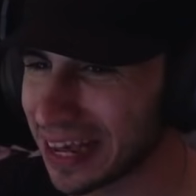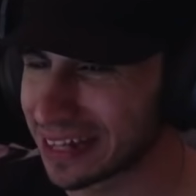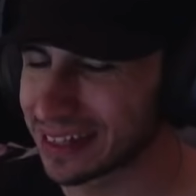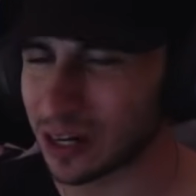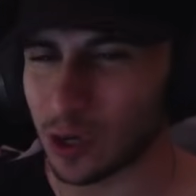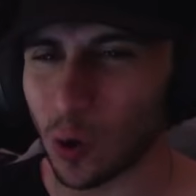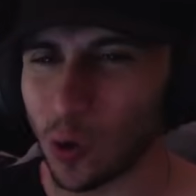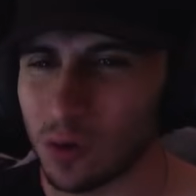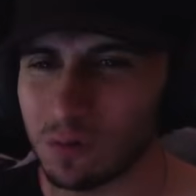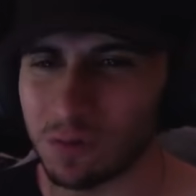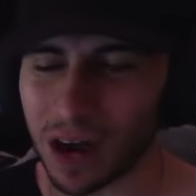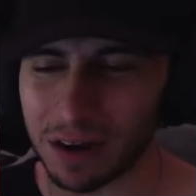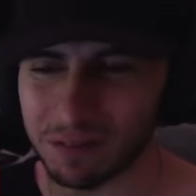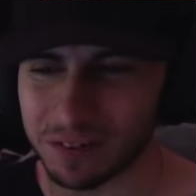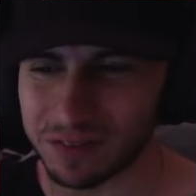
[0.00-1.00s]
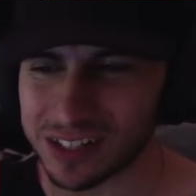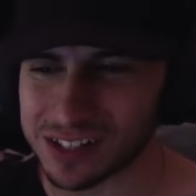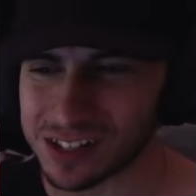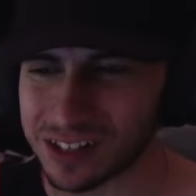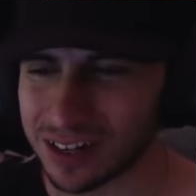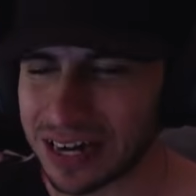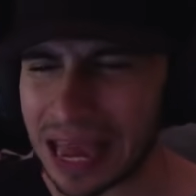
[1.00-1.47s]
The whole vibe of the
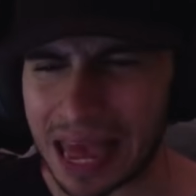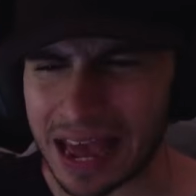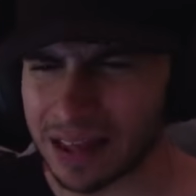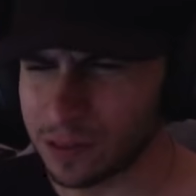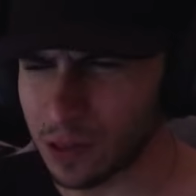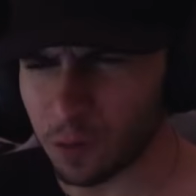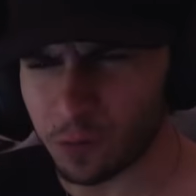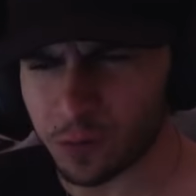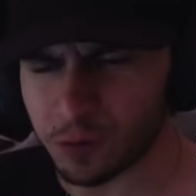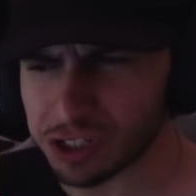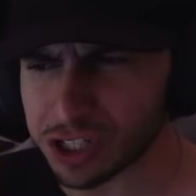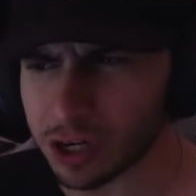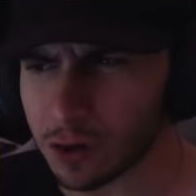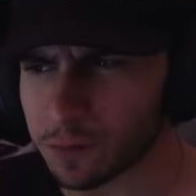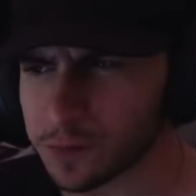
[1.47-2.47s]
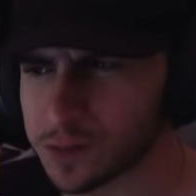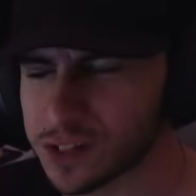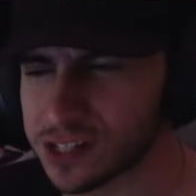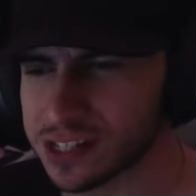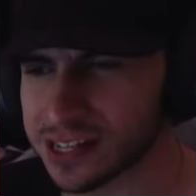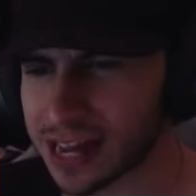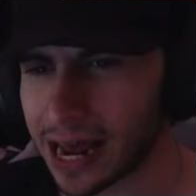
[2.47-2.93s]
song, the fusion of
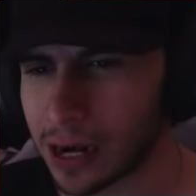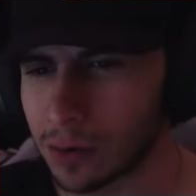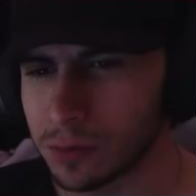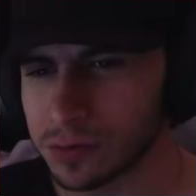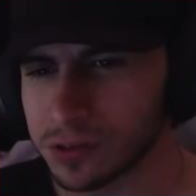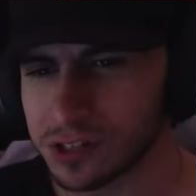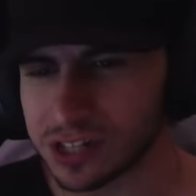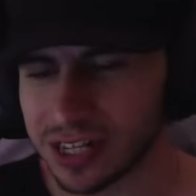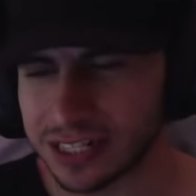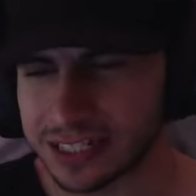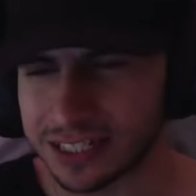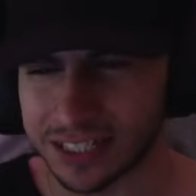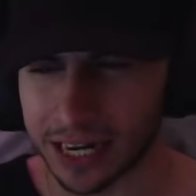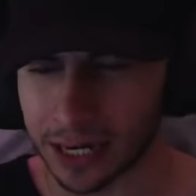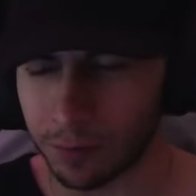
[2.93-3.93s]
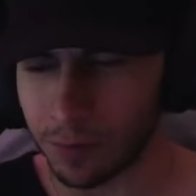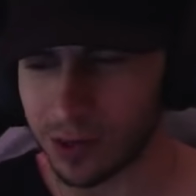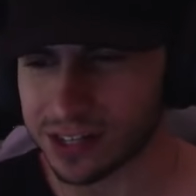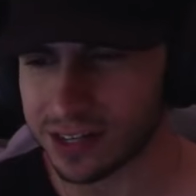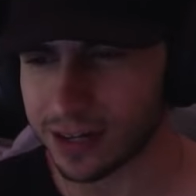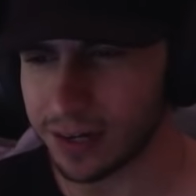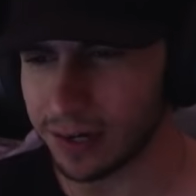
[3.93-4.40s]
sounds and
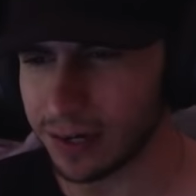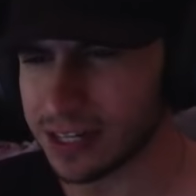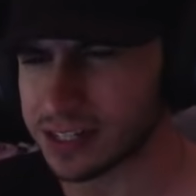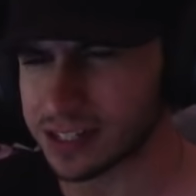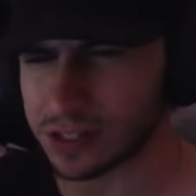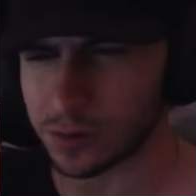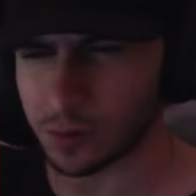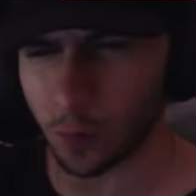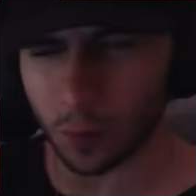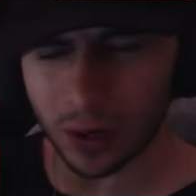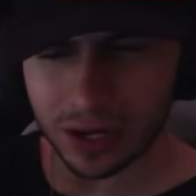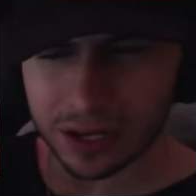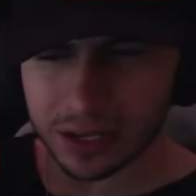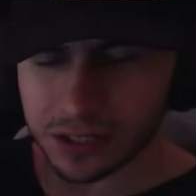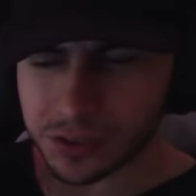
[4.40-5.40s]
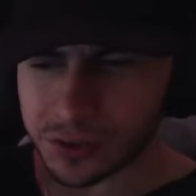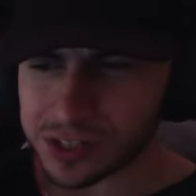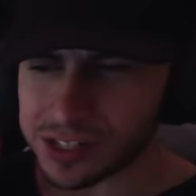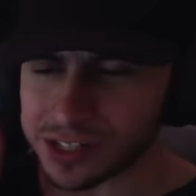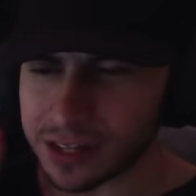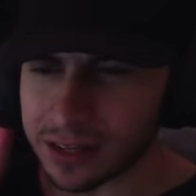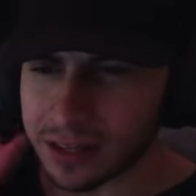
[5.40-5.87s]
genres here is really
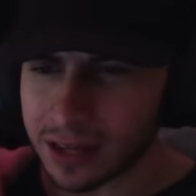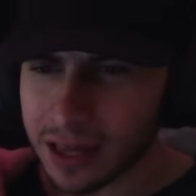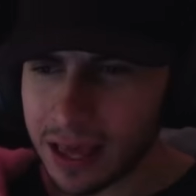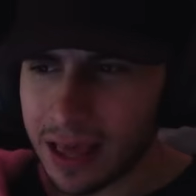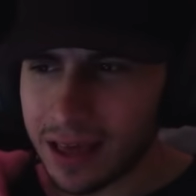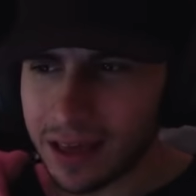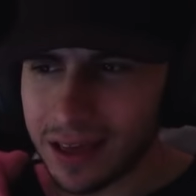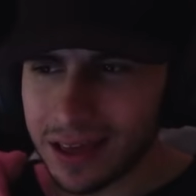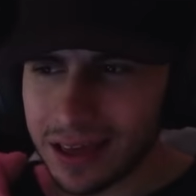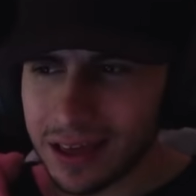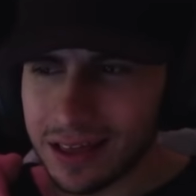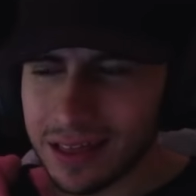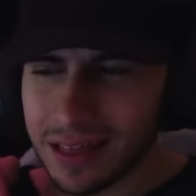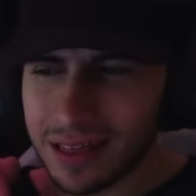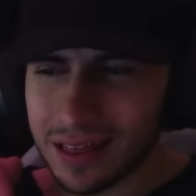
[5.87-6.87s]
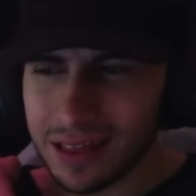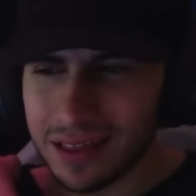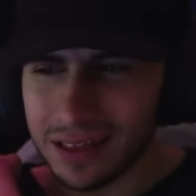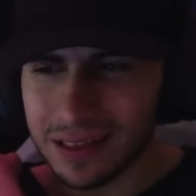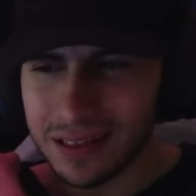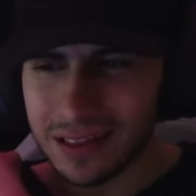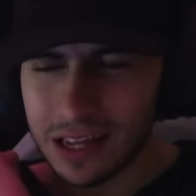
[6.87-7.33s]
interesting.
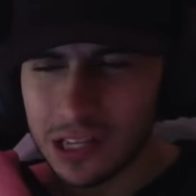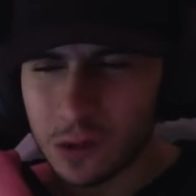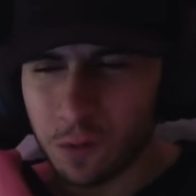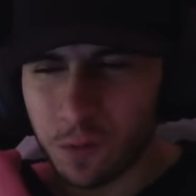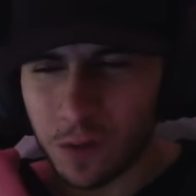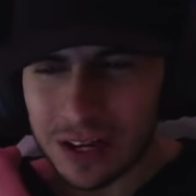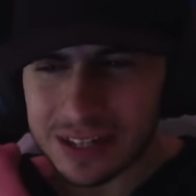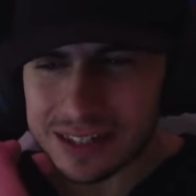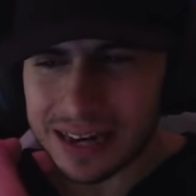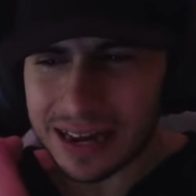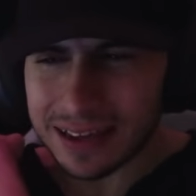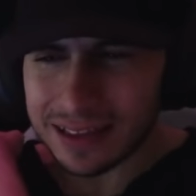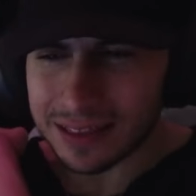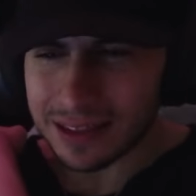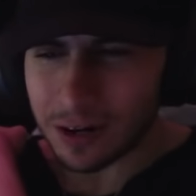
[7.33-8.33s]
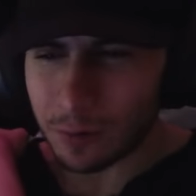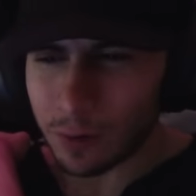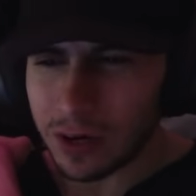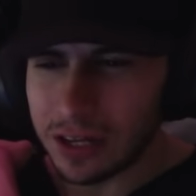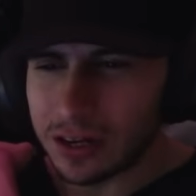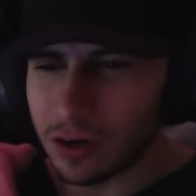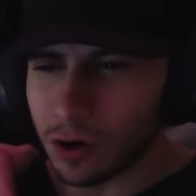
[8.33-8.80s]
It feels like they're
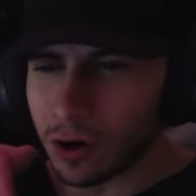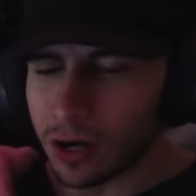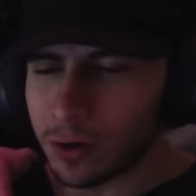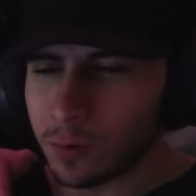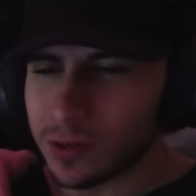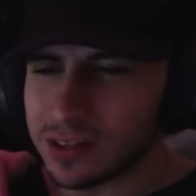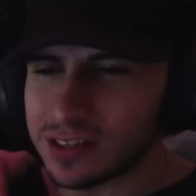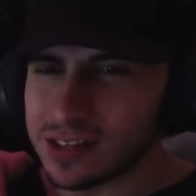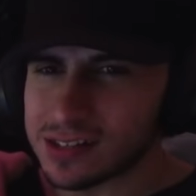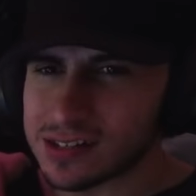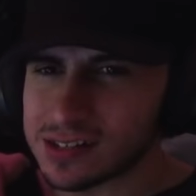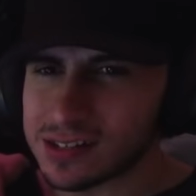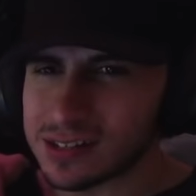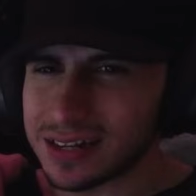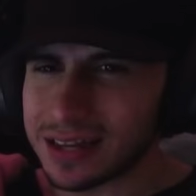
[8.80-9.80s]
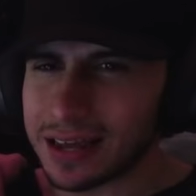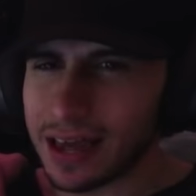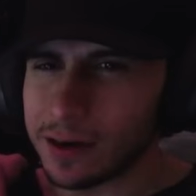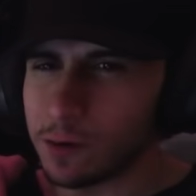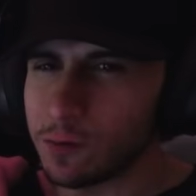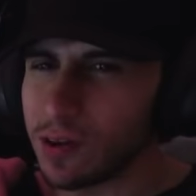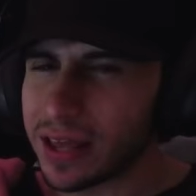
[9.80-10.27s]
really going with this
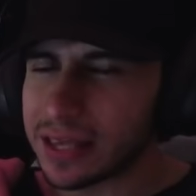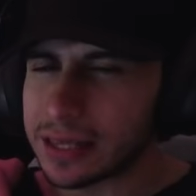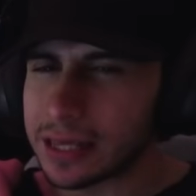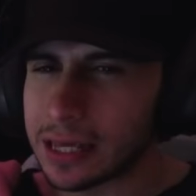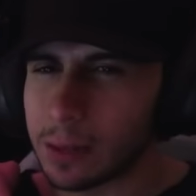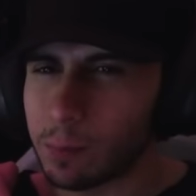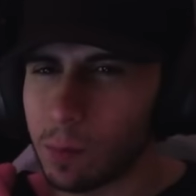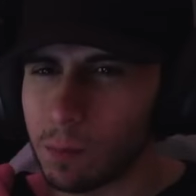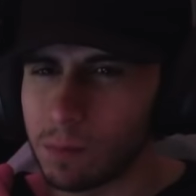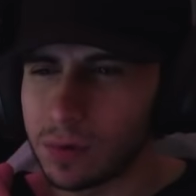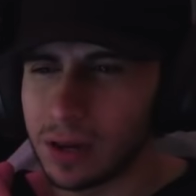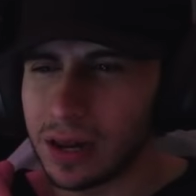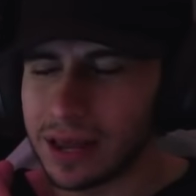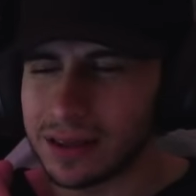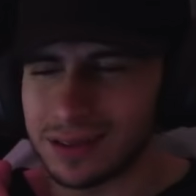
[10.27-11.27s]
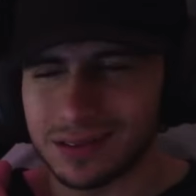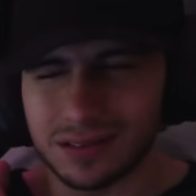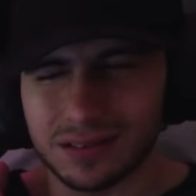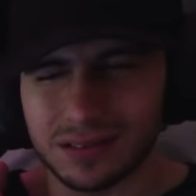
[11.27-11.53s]
kind of like hip, like